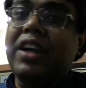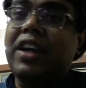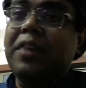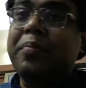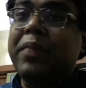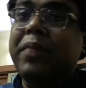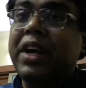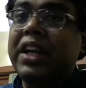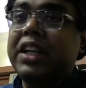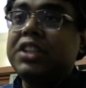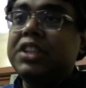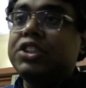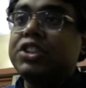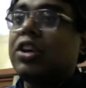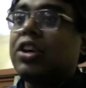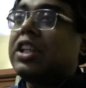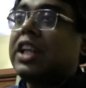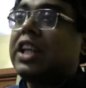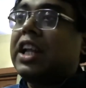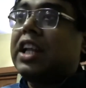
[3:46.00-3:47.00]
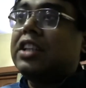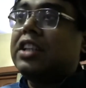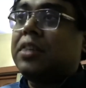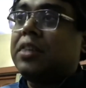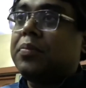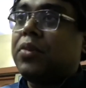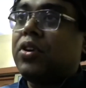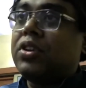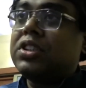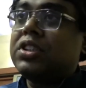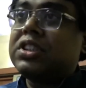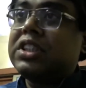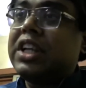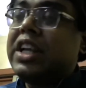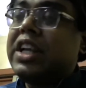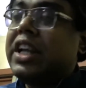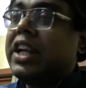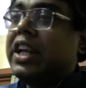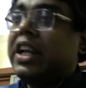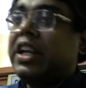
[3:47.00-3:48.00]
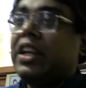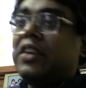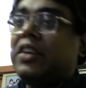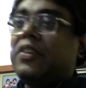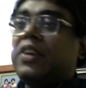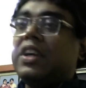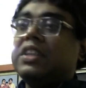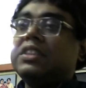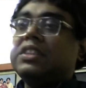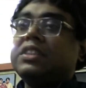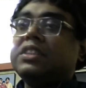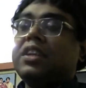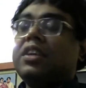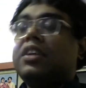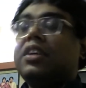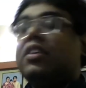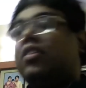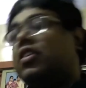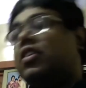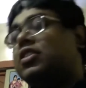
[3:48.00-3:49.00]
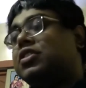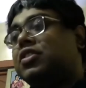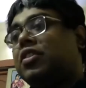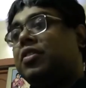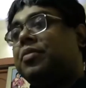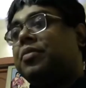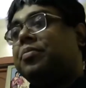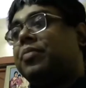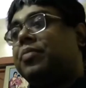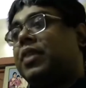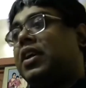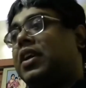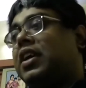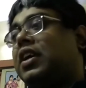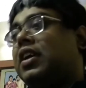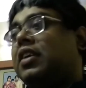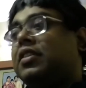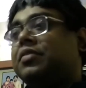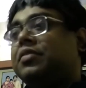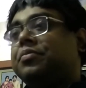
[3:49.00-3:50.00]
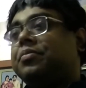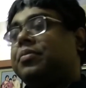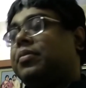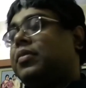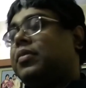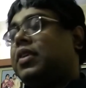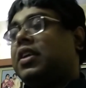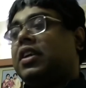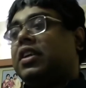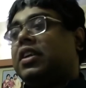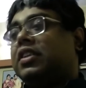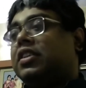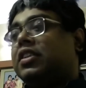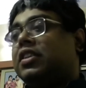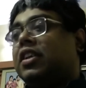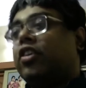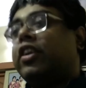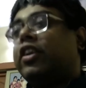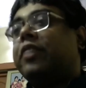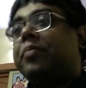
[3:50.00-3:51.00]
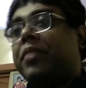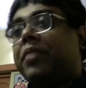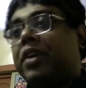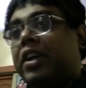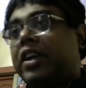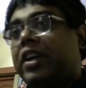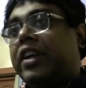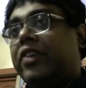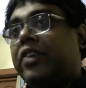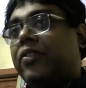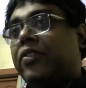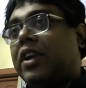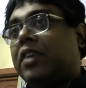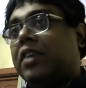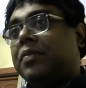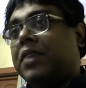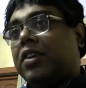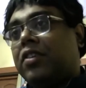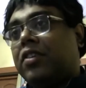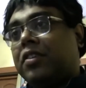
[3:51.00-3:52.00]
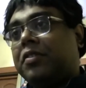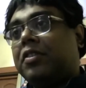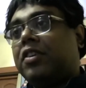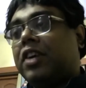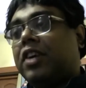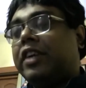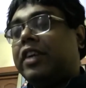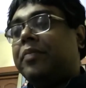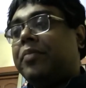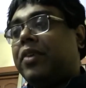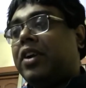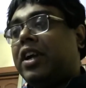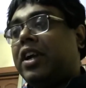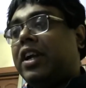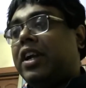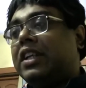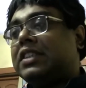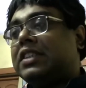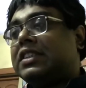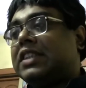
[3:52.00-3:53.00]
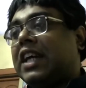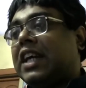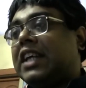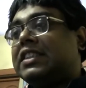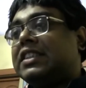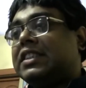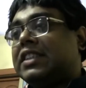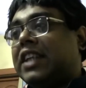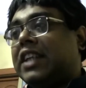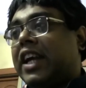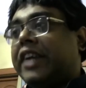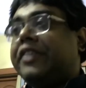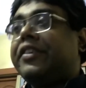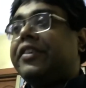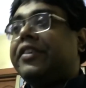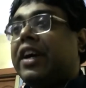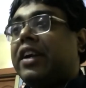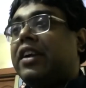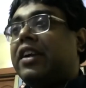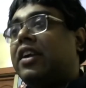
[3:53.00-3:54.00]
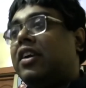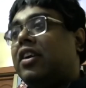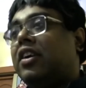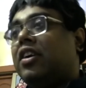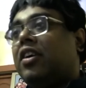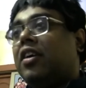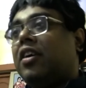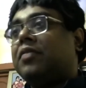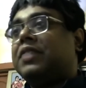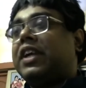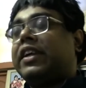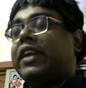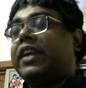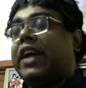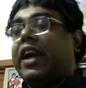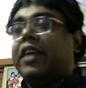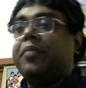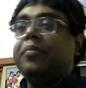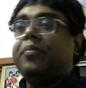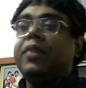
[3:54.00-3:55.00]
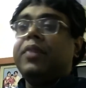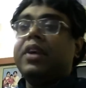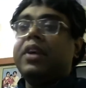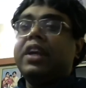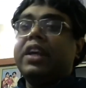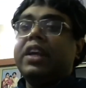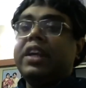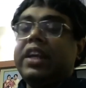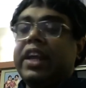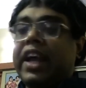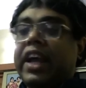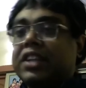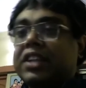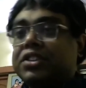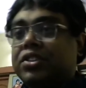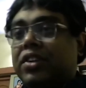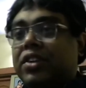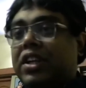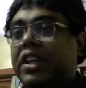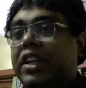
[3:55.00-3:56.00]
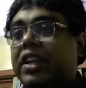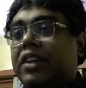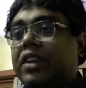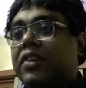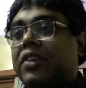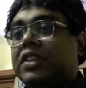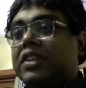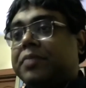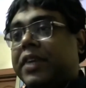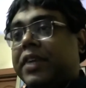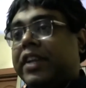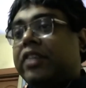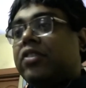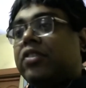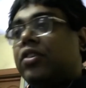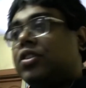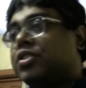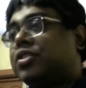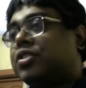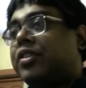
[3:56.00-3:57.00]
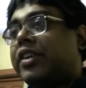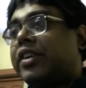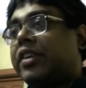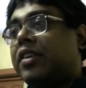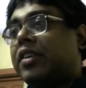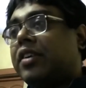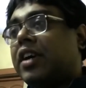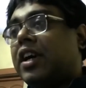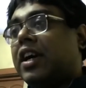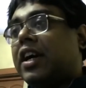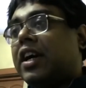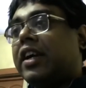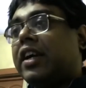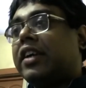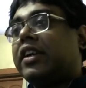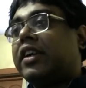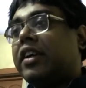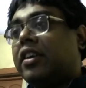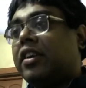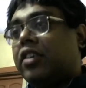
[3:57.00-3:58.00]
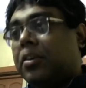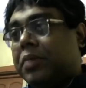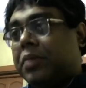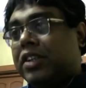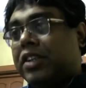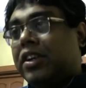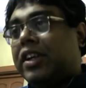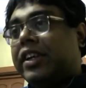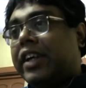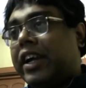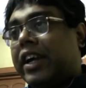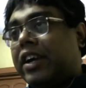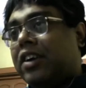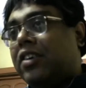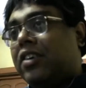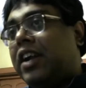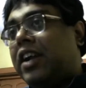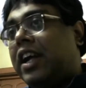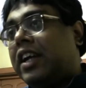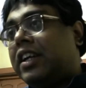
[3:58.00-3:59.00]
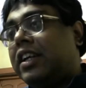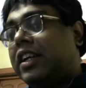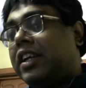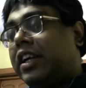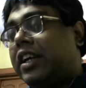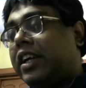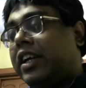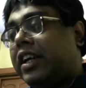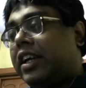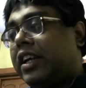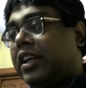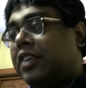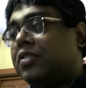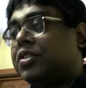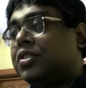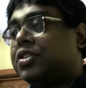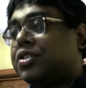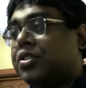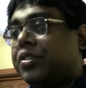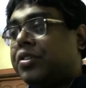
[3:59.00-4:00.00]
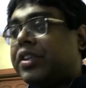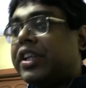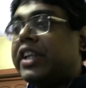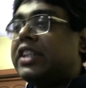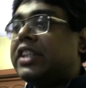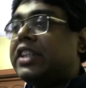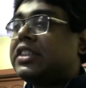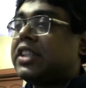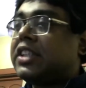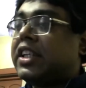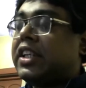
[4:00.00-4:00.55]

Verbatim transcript: uh, by Jagadananda Bose. He was uh, also uh, uh, the contemporary, one of the con- contemporary science writer of that time. He actually was very close to uh, Rabindranath Tagore and he used to teach